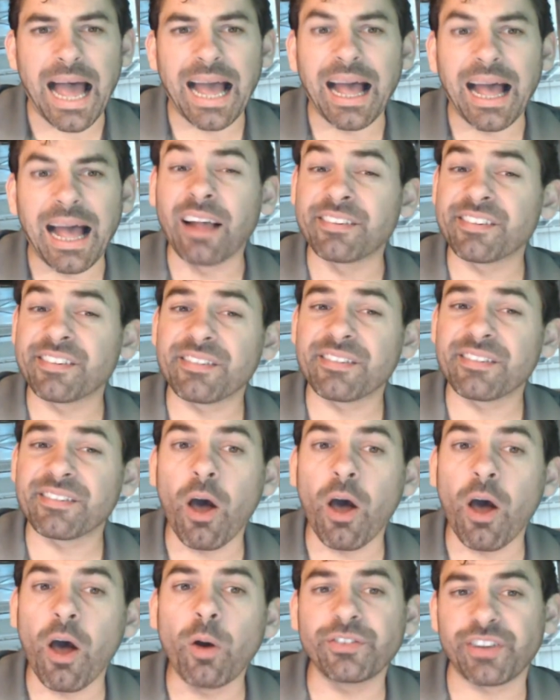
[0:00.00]

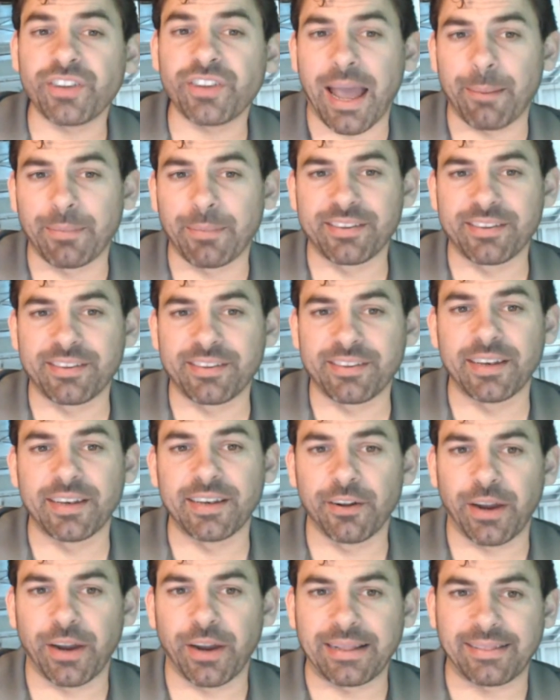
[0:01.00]
slow jam is another
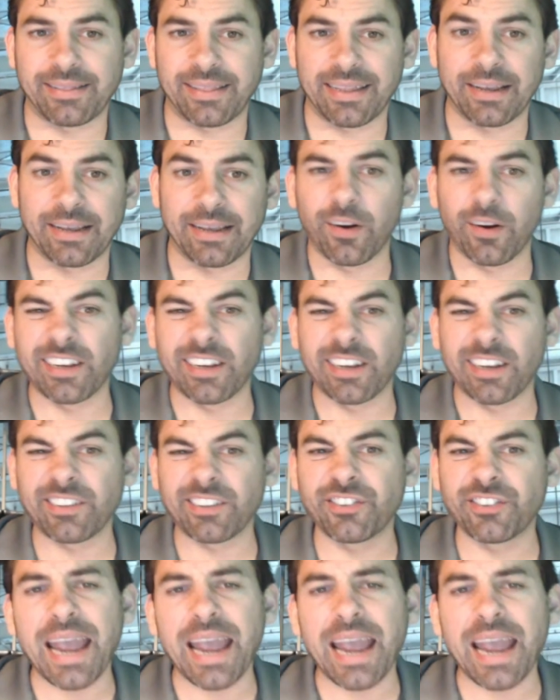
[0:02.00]
great thing, or a
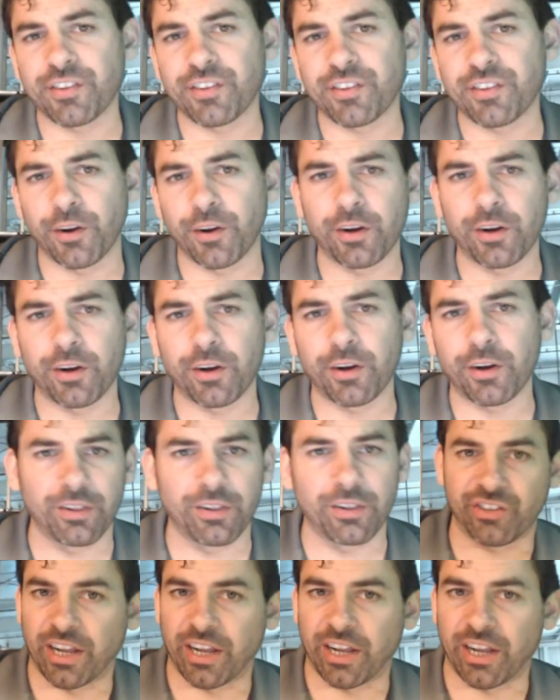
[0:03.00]
jam circle in
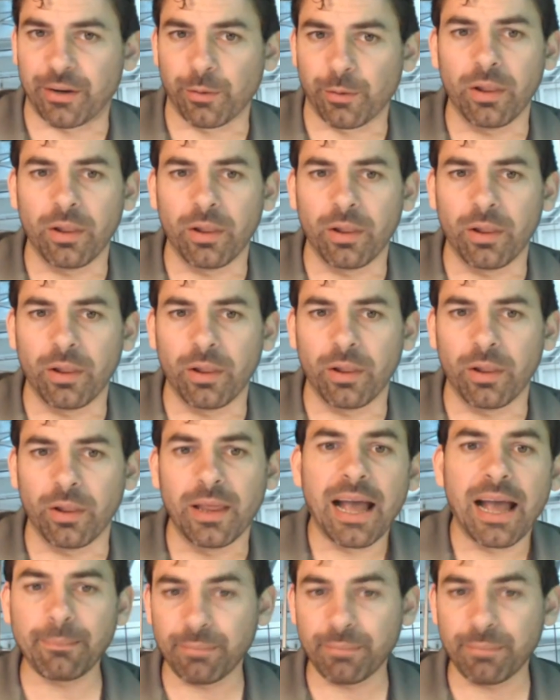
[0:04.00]
general. A jam
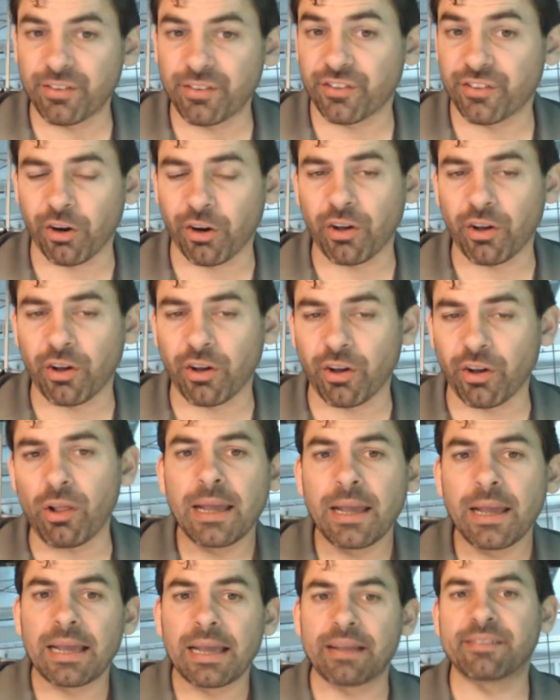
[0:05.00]
circle
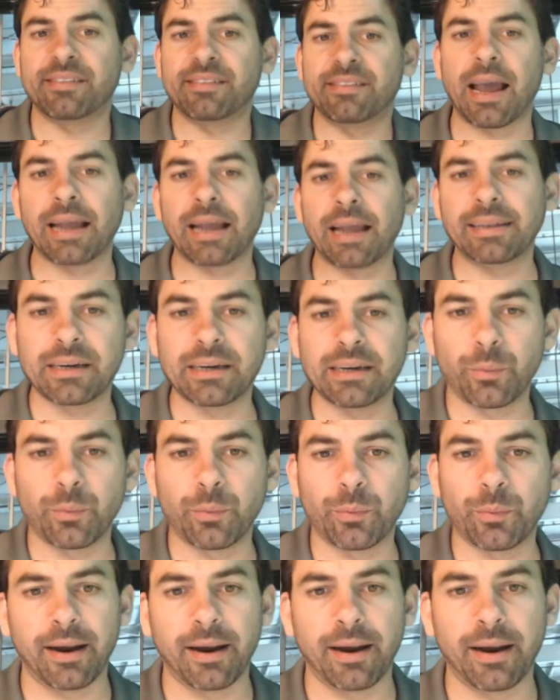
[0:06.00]
is the idea
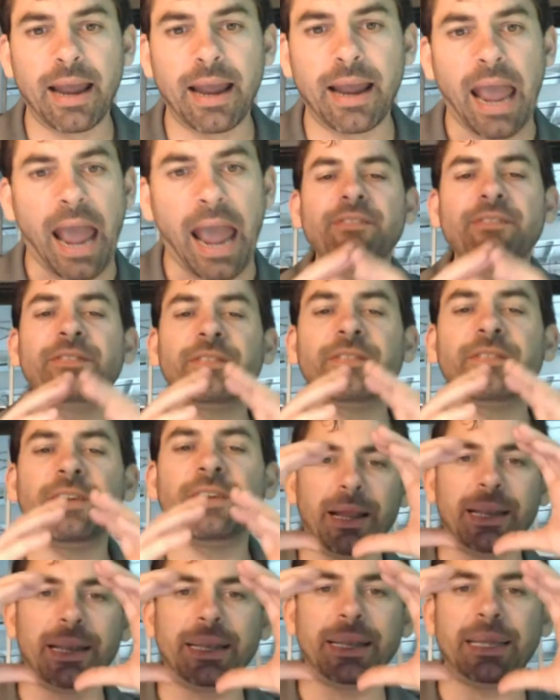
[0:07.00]
where
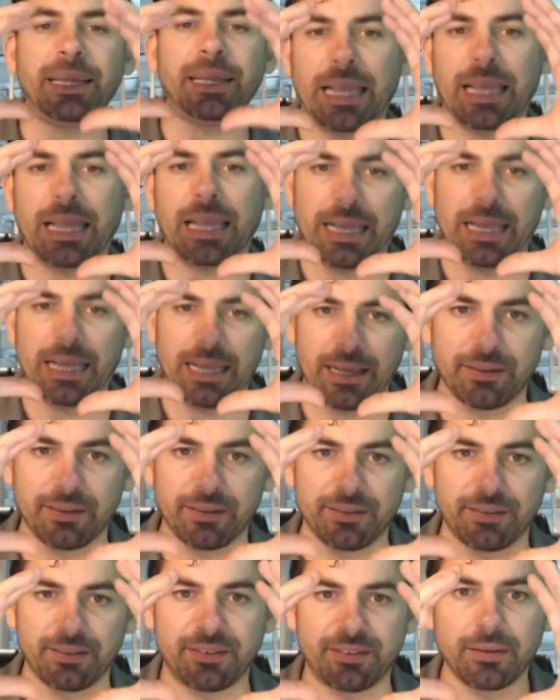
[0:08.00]
everybody
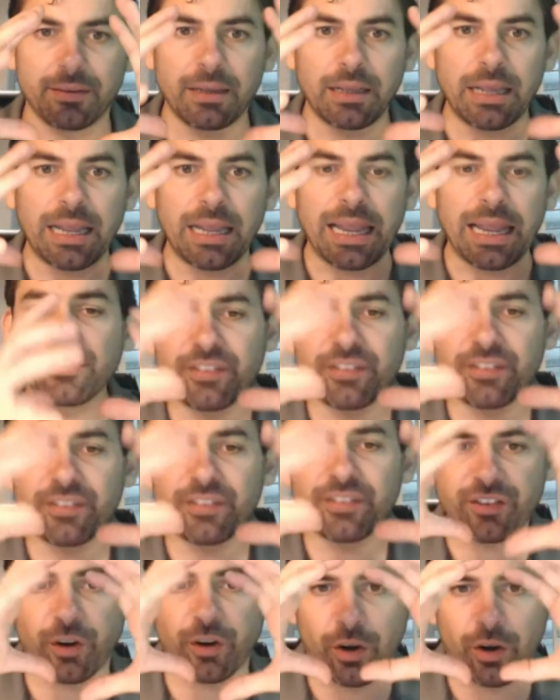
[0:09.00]
is in a
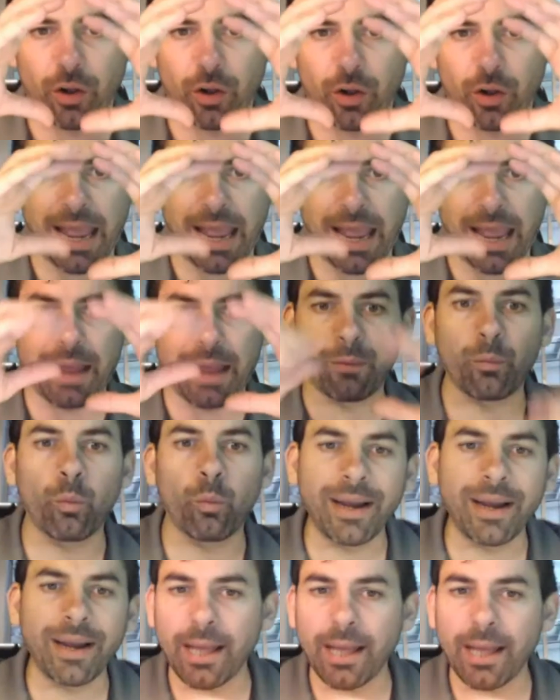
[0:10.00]
circle and one
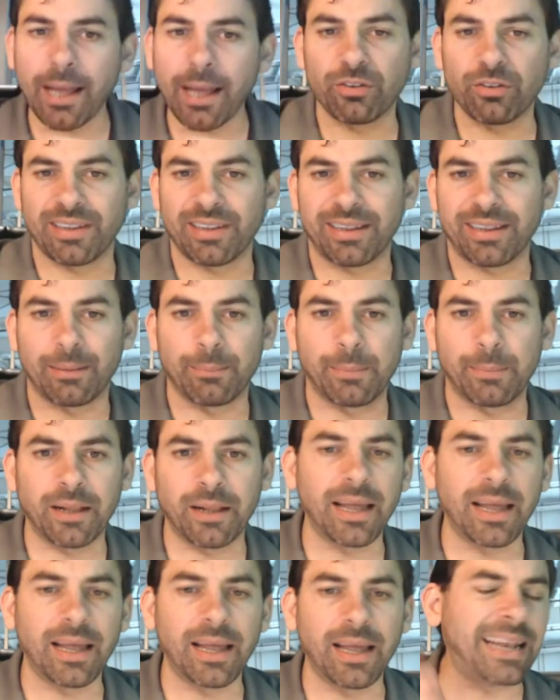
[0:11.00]
couple goes in the middle
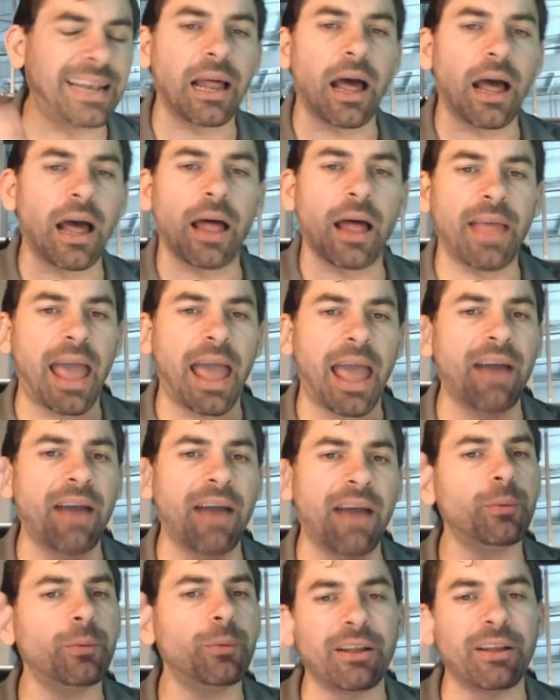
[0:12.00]
and everyone
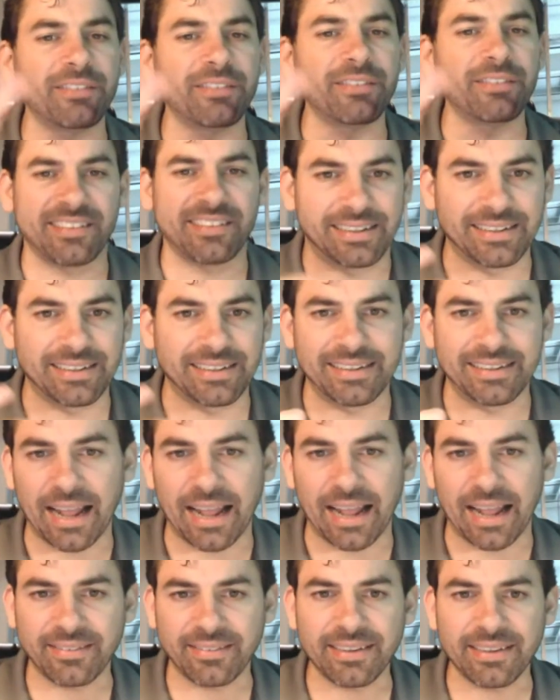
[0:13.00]
else isn't
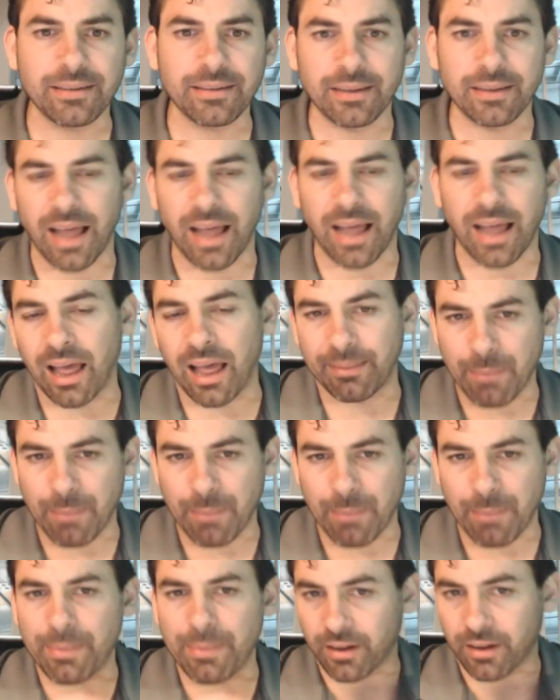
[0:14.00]
dancing. Maybe
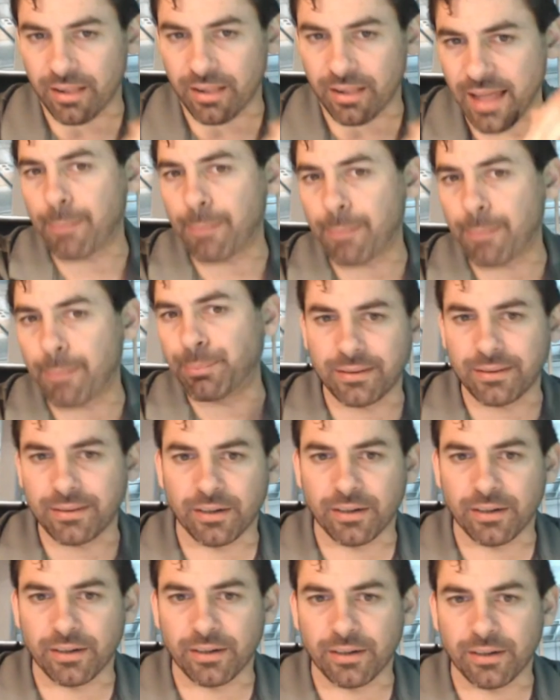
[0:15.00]
they're clapping or doing
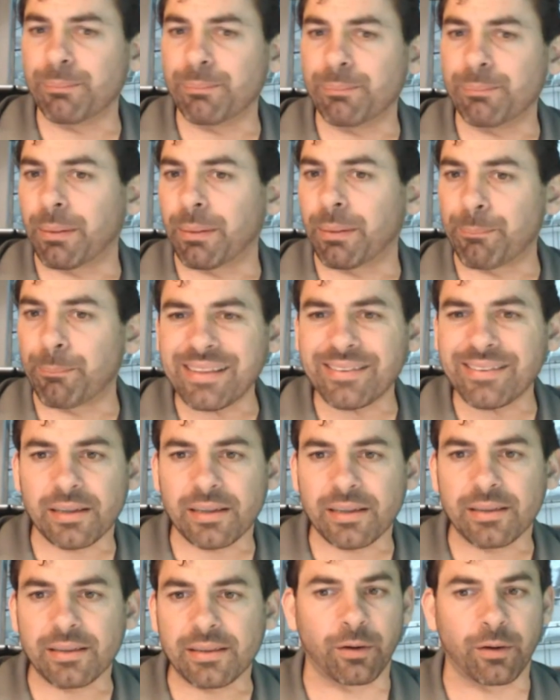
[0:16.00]
something, but basically
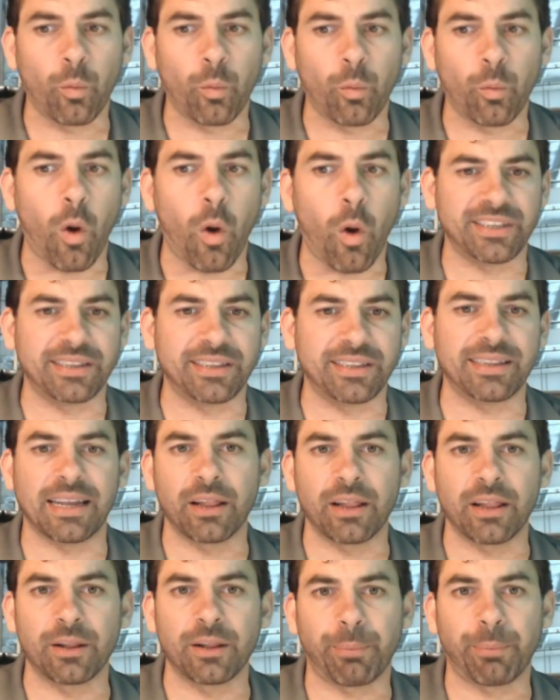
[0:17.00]
they're watching the other
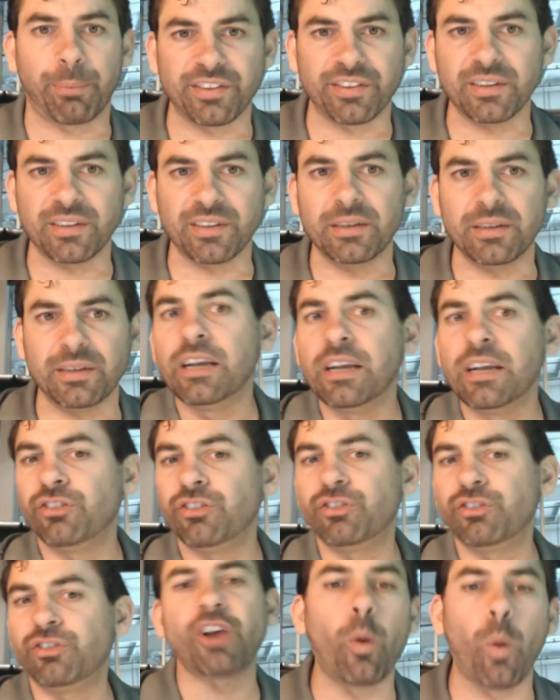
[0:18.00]
person
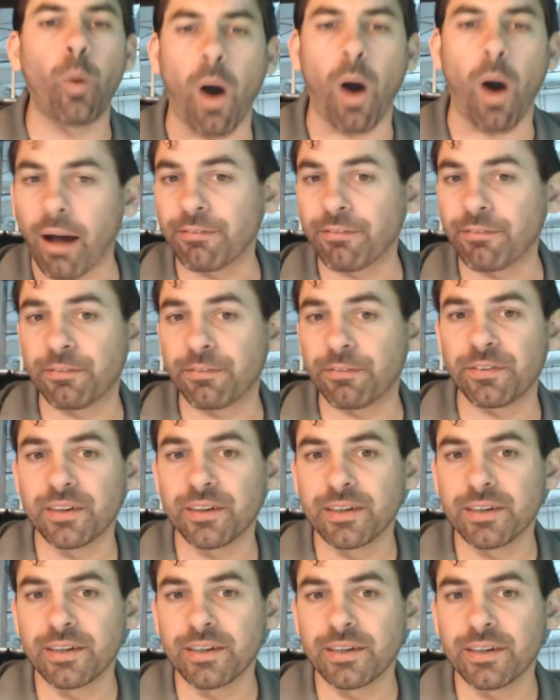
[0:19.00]
show off,
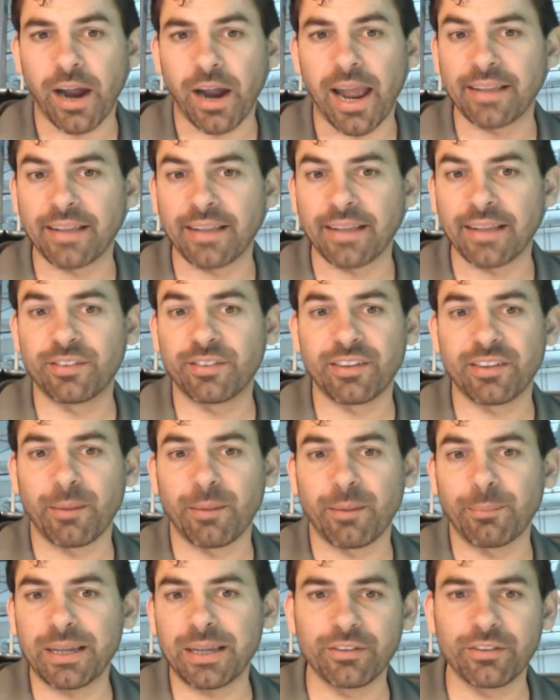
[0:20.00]
right? So somebody
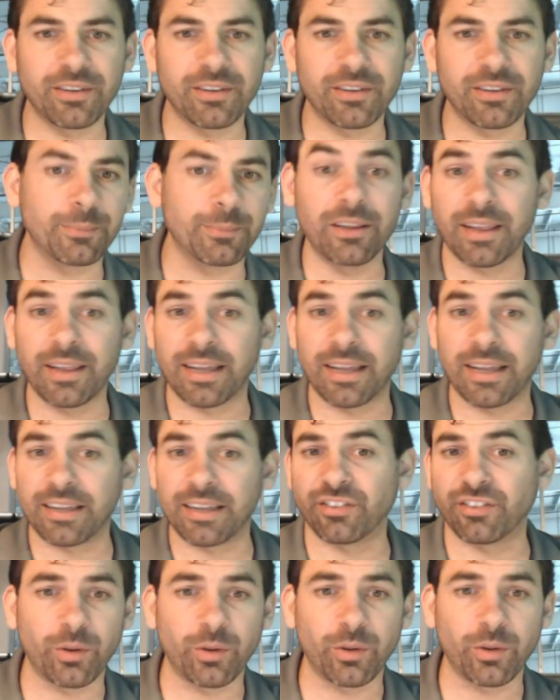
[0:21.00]
goes in the middle, they
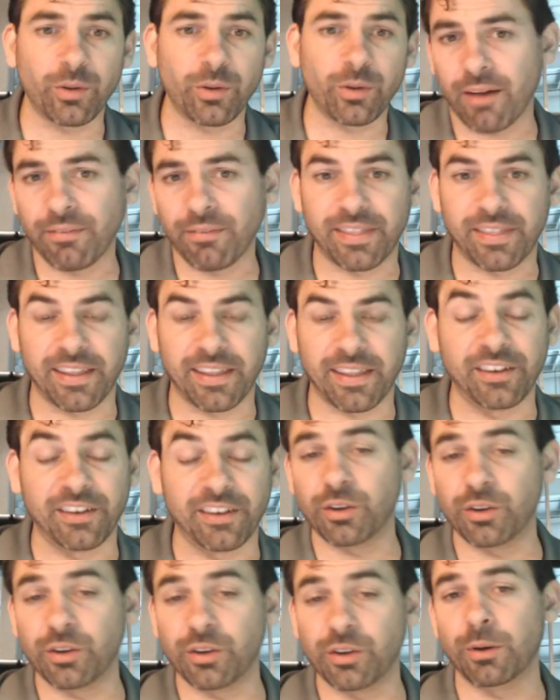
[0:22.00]
shows off the new
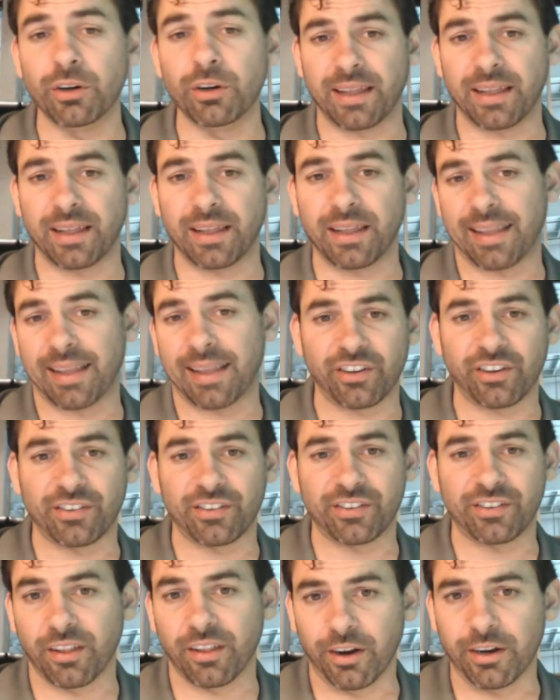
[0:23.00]
move that they just
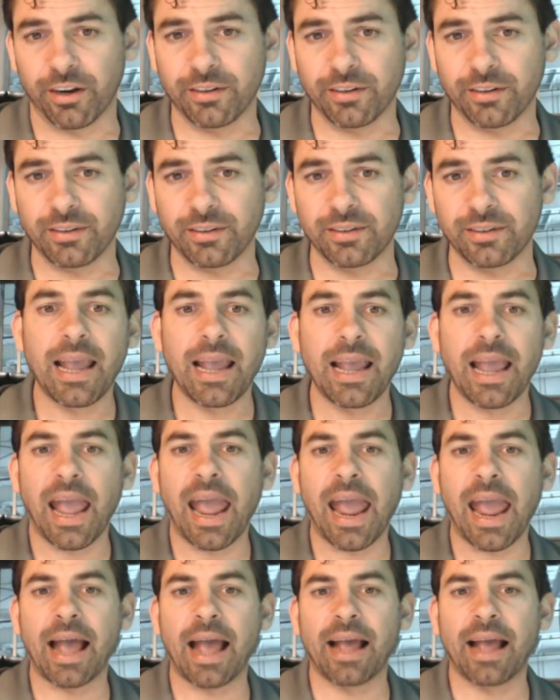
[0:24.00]
learned,
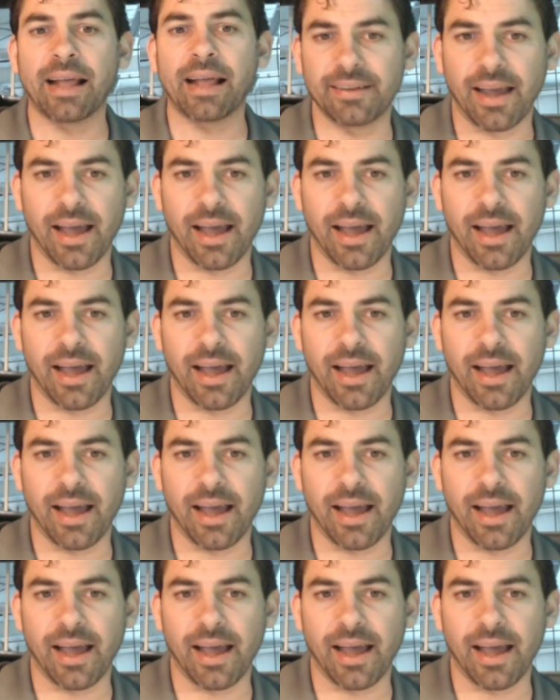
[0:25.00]
and